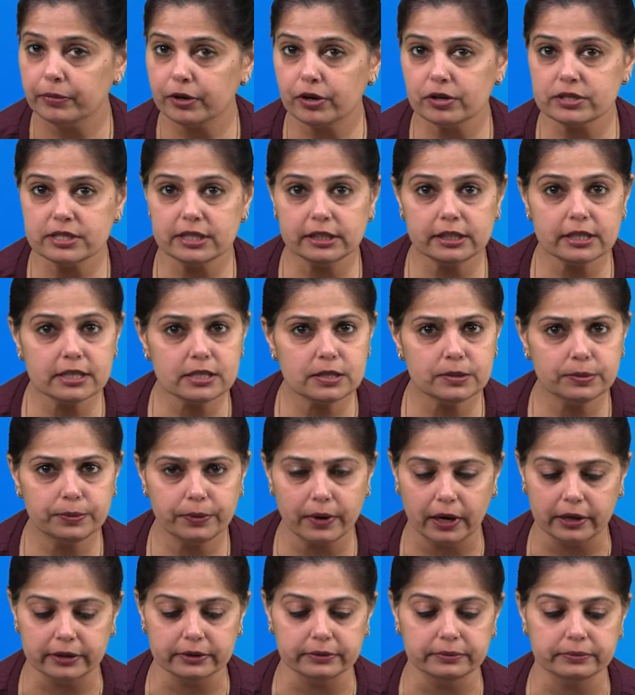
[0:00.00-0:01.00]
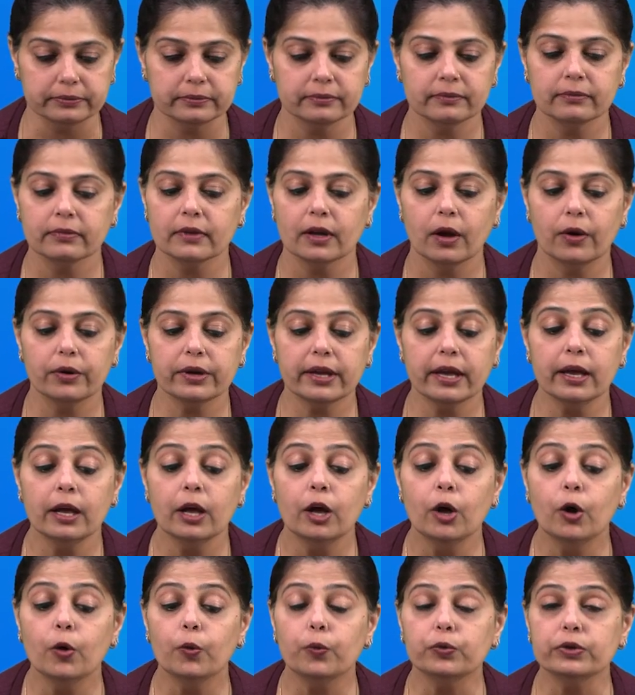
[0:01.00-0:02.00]
because it is one. Okay.
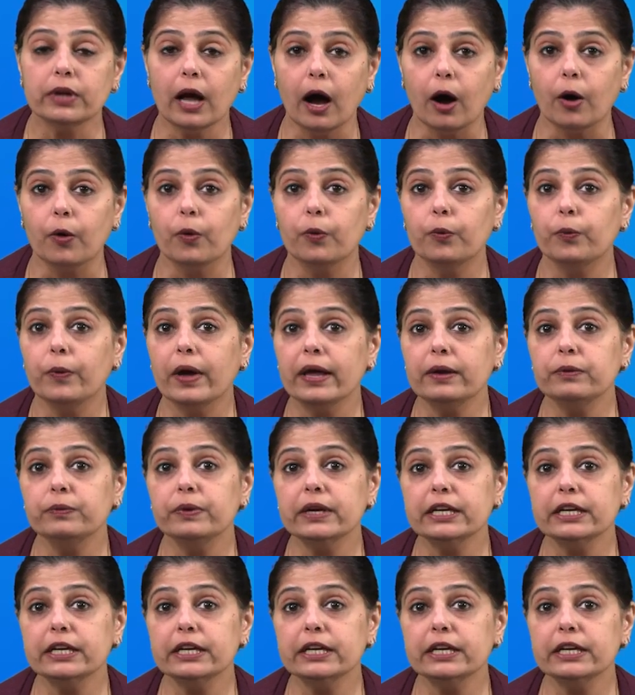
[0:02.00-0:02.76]
Now, when